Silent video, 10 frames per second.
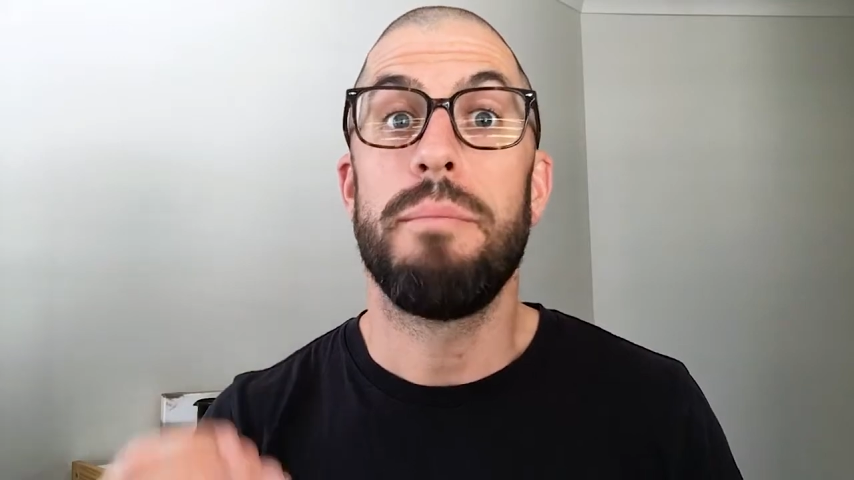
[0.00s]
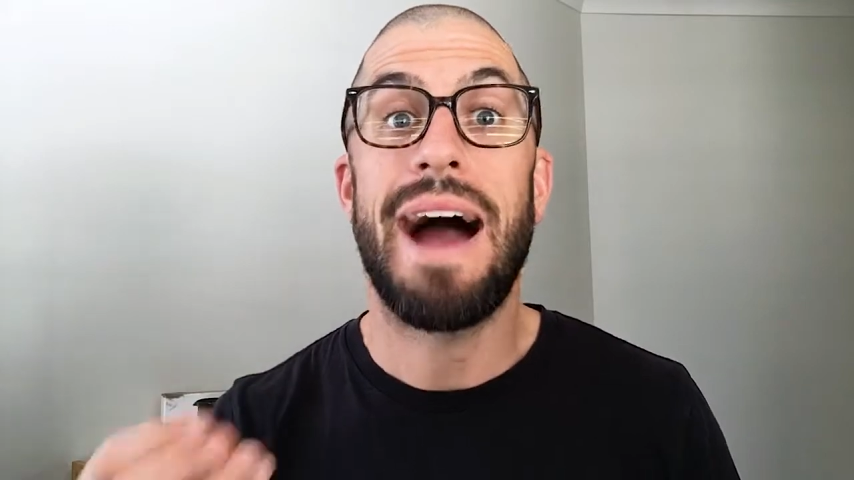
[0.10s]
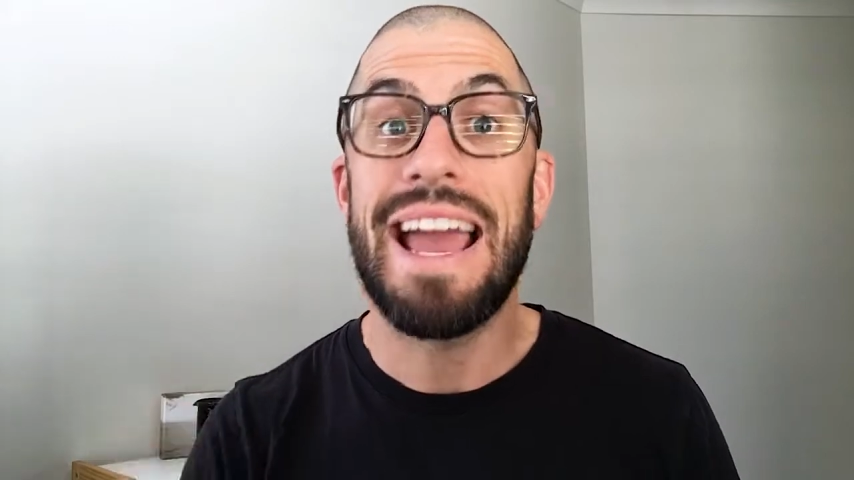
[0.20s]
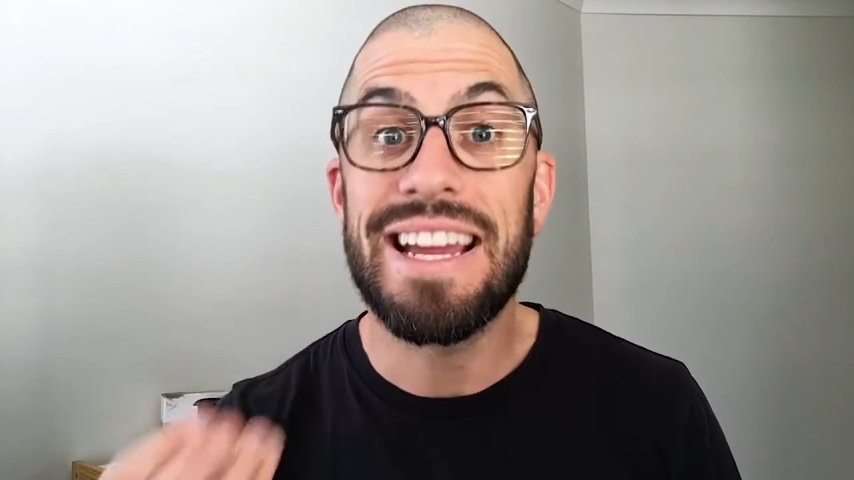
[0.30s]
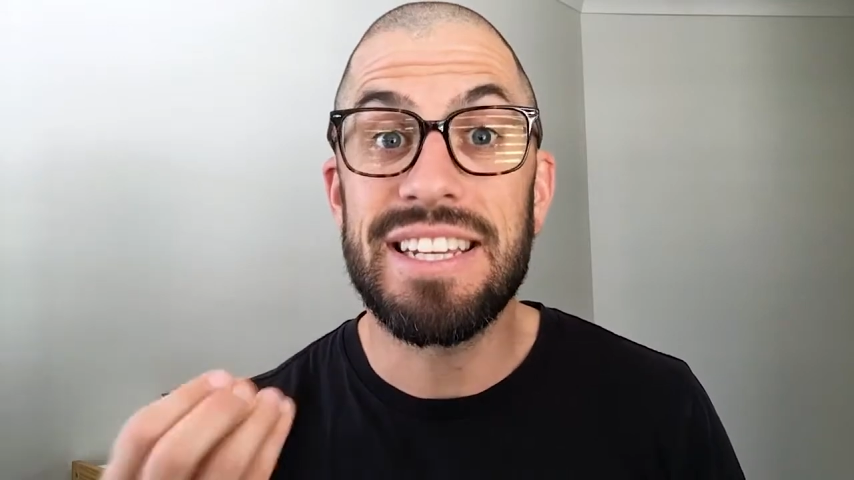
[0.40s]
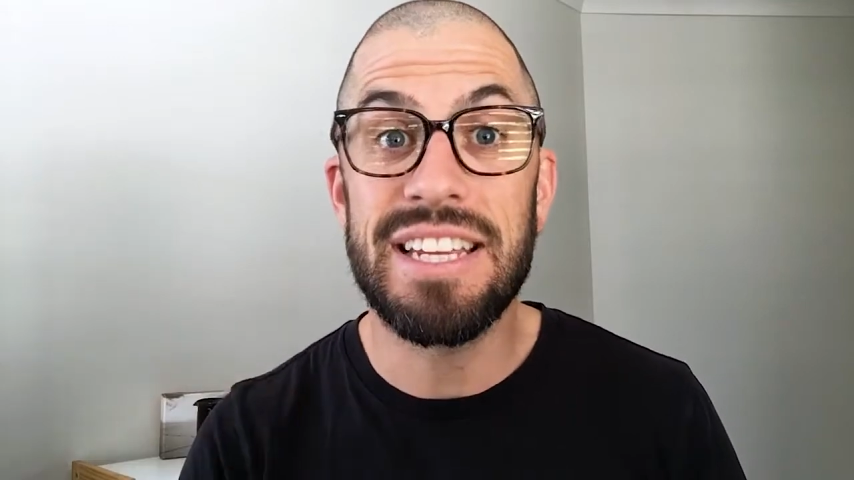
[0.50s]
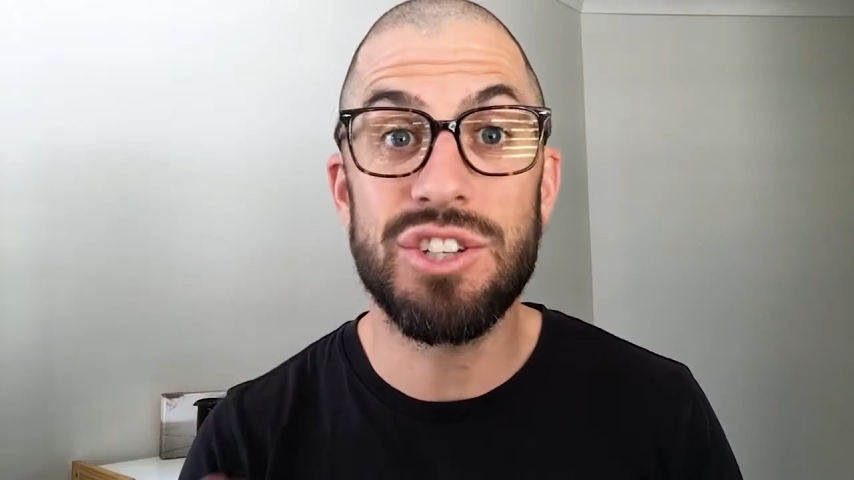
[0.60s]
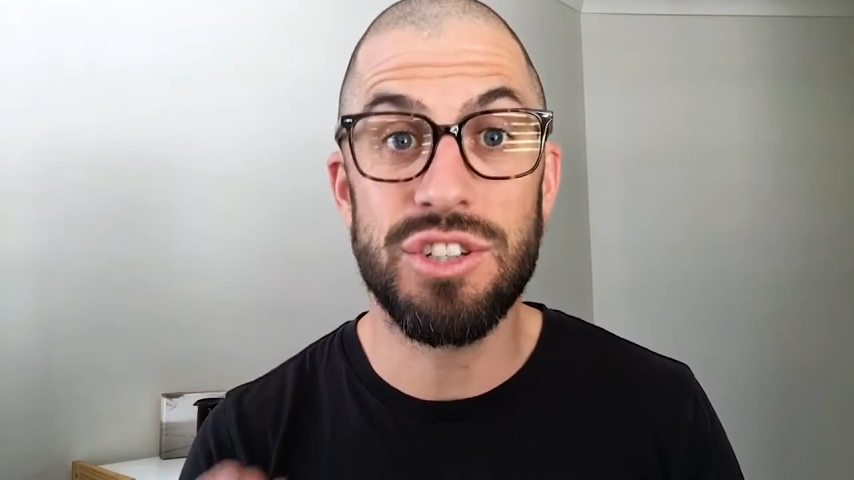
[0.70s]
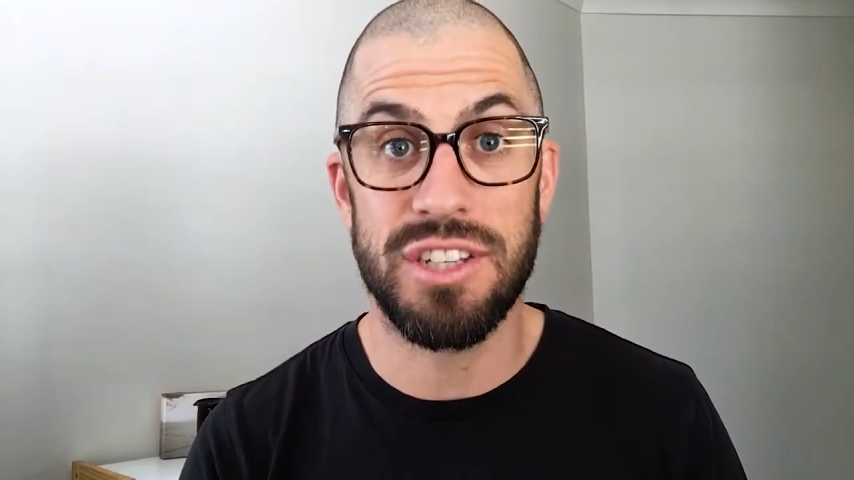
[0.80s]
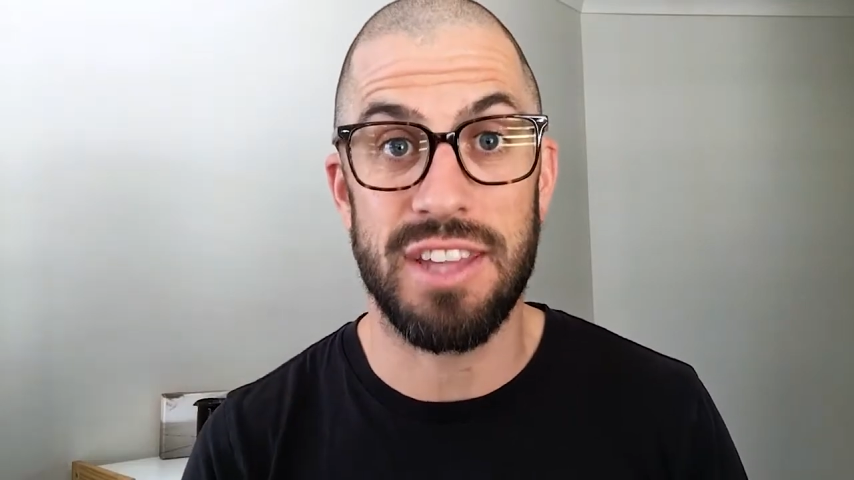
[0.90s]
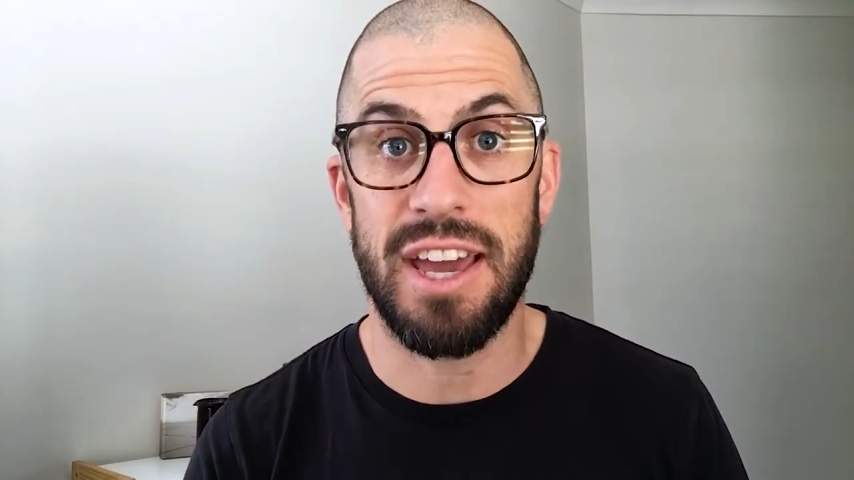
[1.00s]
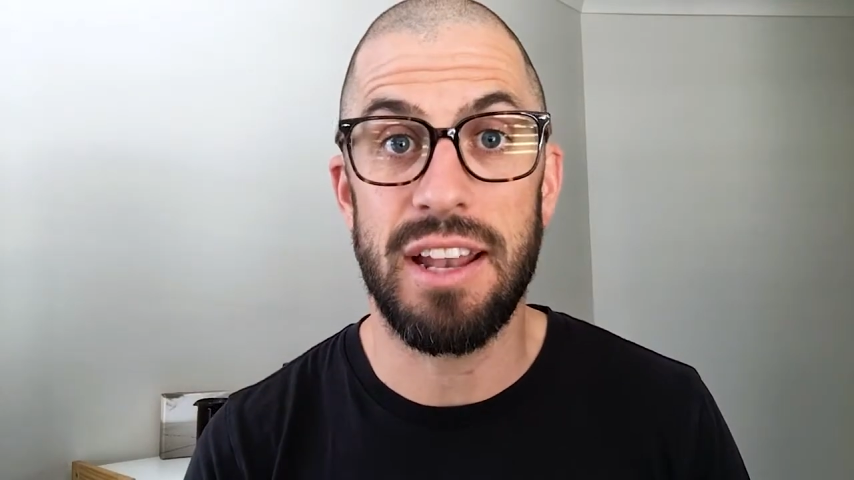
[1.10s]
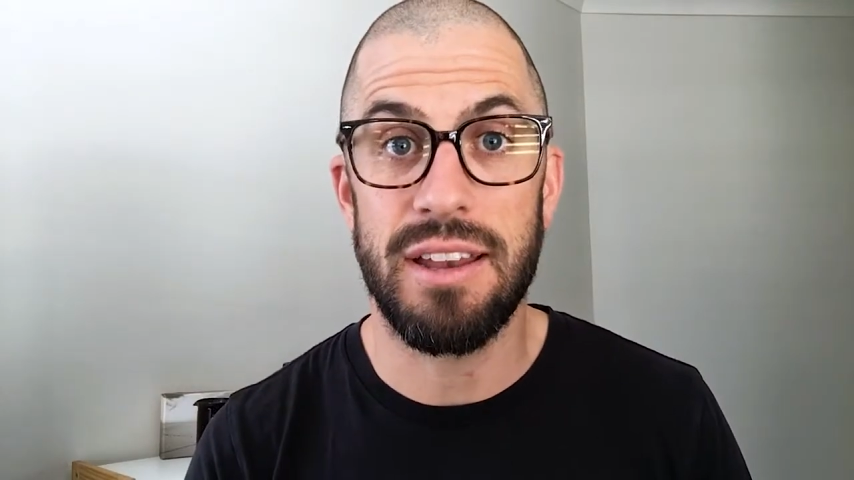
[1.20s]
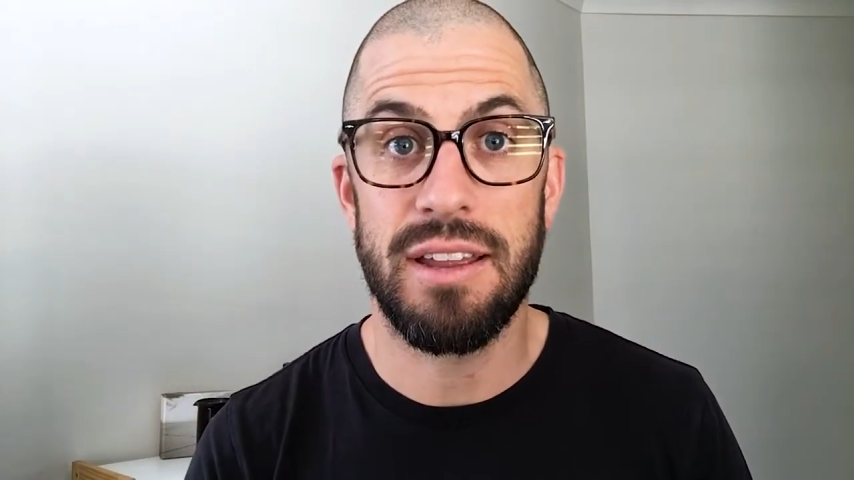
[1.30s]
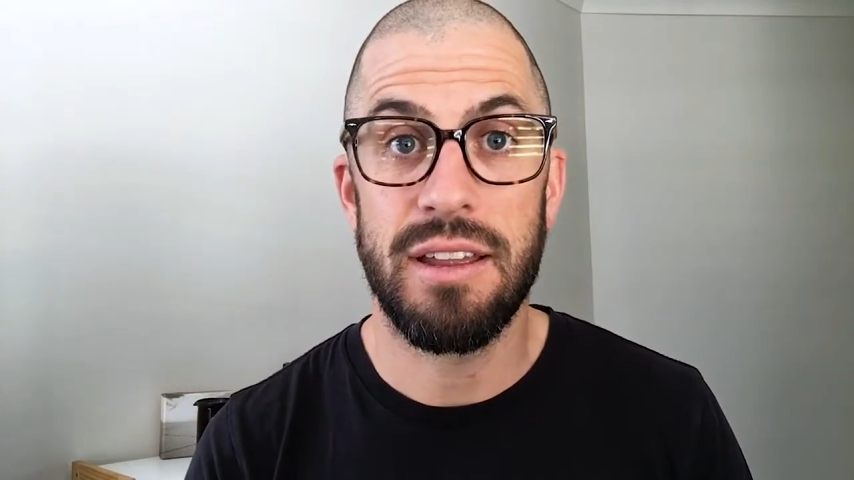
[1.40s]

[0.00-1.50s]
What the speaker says: Pay attention to that.